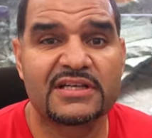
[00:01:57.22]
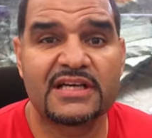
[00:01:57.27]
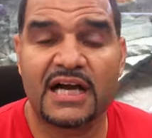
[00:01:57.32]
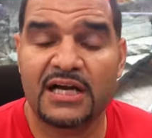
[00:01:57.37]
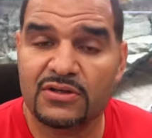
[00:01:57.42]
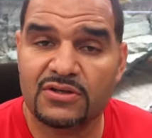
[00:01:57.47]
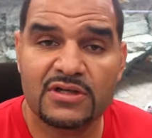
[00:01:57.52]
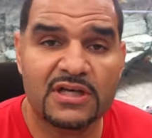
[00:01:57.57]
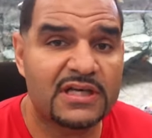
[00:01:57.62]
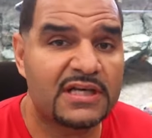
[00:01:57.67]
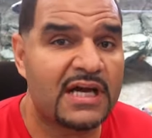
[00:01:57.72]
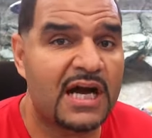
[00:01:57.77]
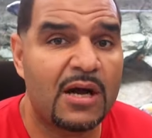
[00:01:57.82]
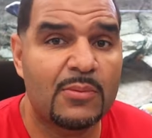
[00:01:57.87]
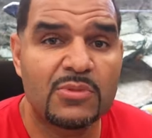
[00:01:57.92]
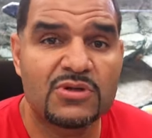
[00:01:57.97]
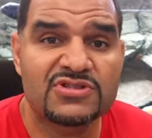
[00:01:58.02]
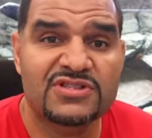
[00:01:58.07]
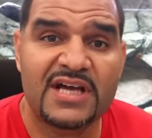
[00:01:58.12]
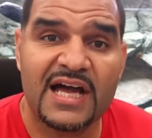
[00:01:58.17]
calculating
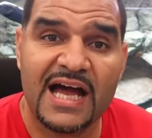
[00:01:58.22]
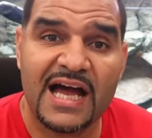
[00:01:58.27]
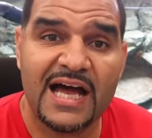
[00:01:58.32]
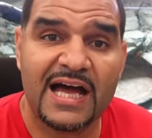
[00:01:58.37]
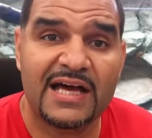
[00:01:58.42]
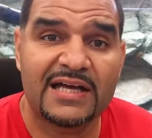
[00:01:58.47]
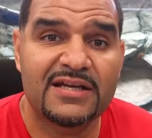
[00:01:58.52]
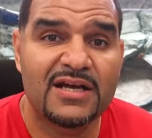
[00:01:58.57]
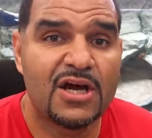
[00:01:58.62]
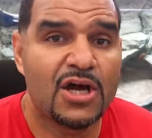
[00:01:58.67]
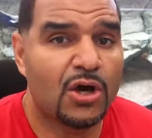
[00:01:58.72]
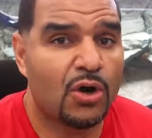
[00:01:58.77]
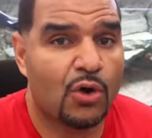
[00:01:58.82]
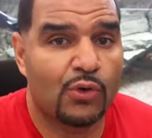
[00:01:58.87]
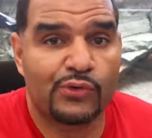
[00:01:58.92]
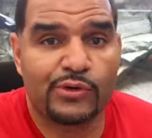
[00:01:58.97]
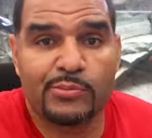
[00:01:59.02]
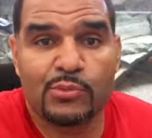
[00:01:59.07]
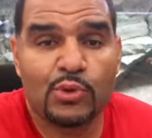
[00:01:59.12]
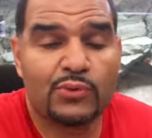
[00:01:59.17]
how much to add
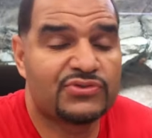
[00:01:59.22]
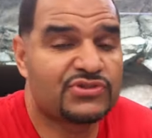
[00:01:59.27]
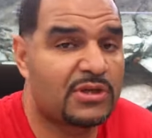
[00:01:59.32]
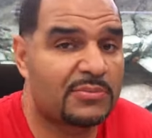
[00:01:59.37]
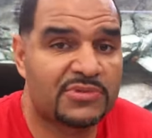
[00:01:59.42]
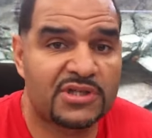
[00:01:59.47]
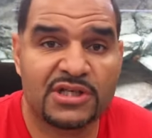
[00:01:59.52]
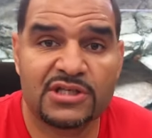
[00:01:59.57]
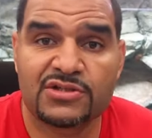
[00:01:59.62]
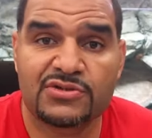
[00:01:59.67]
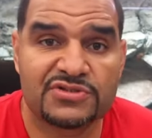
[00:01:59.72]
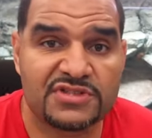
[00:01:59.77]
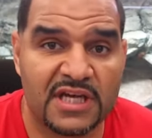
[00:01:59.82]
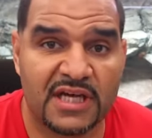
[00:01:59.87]
or remove something in your